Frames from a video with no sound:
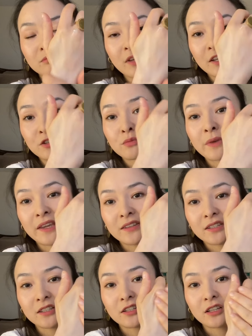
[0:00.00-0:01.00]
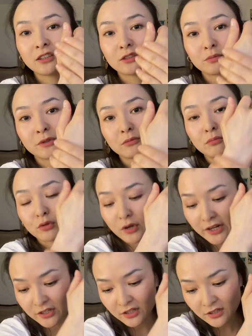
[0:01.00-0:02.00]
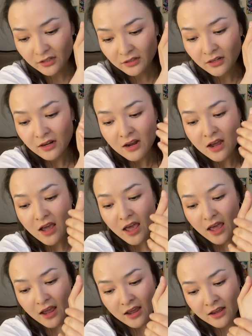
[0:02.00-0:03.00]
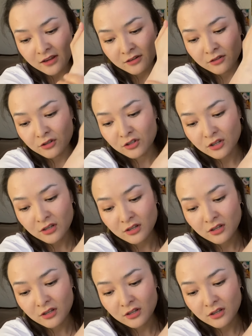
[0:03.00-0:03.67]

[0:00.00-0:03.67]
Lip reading: It makes it a little bit brighter, and